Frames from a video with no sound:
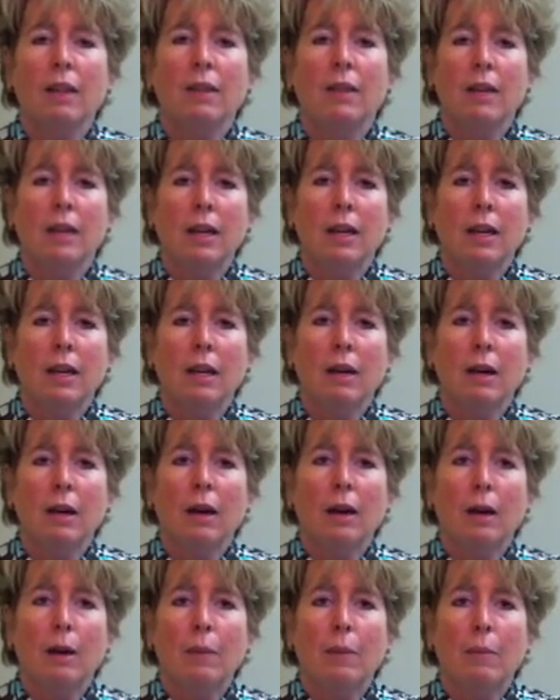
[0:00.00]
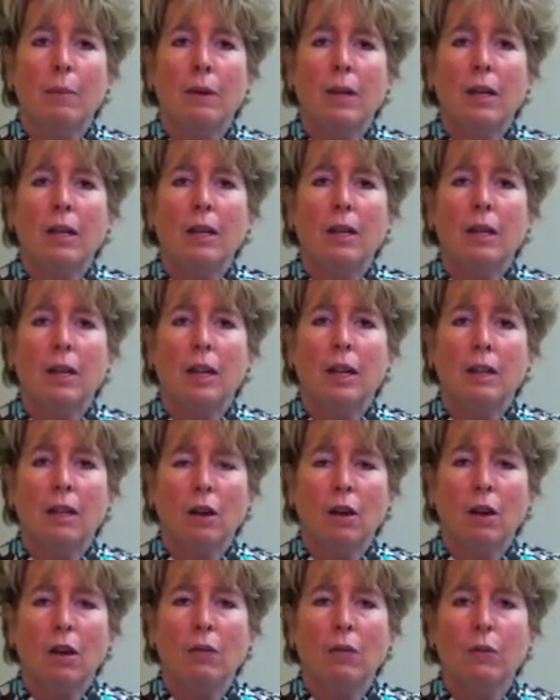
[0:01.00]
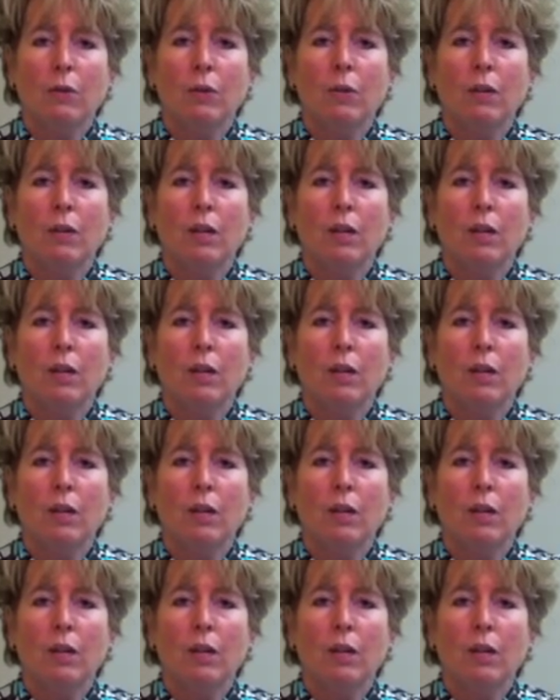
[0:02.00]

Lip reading: The bid, the offer